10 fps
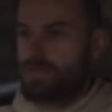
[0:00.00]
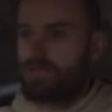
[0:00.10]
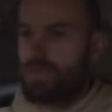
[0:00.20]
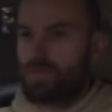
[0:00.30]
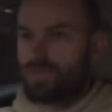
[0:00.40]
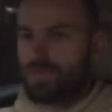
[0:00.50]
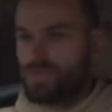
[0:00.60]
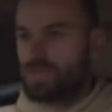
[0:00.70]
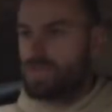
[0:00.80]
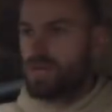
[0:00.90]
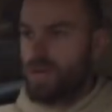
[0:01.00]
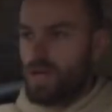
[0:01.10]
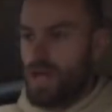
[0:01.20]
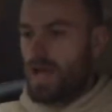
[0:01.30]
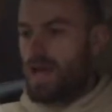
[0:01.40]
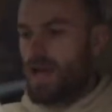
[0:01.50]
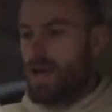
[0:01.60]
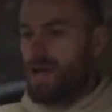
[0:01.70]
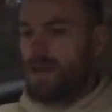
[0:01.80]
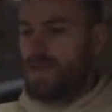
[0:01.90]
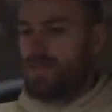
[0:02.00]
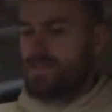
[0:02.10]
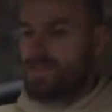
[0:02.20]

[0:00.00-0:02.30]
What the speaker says: bother at all. If